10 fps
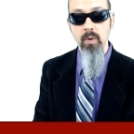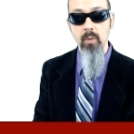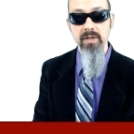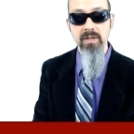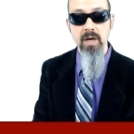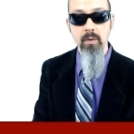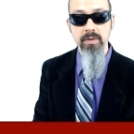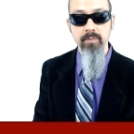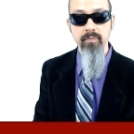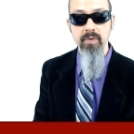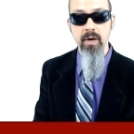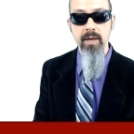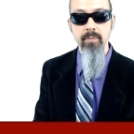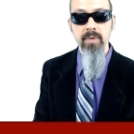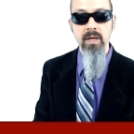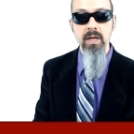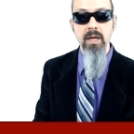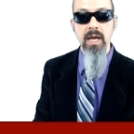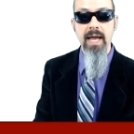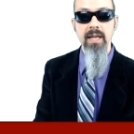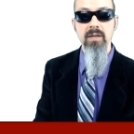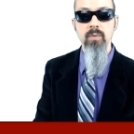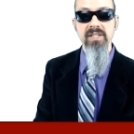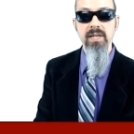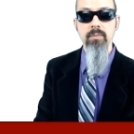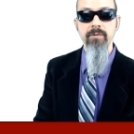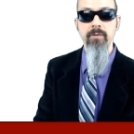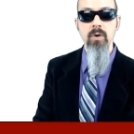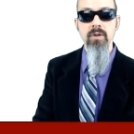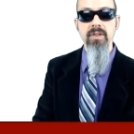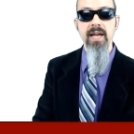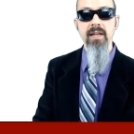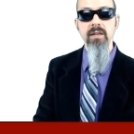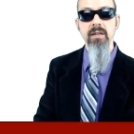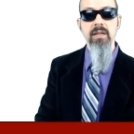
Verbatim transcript: we don't. All right? And we said before that